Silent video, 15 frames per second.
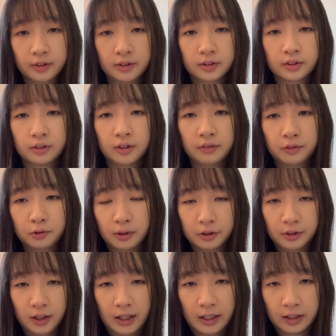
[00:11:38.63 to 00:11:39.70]
So if you
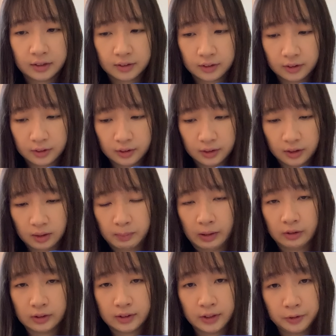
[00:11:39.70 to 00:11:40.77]
want to ask
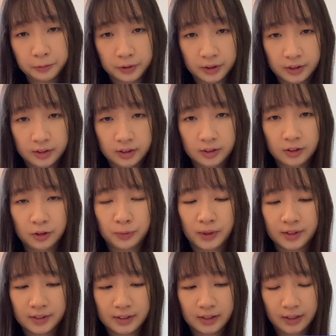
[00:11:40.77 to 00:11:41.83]
about sequence, you
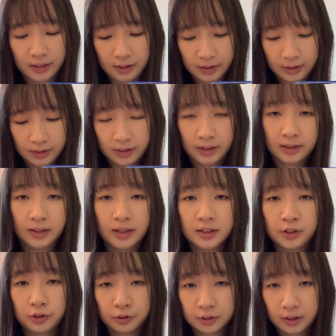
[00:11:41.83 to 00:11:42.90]
want to say, is
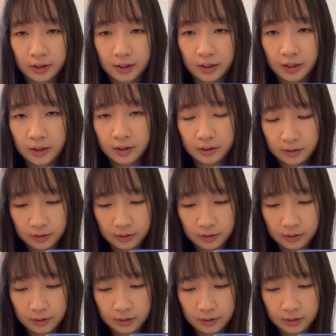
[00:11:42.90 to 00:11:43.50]
this joseki?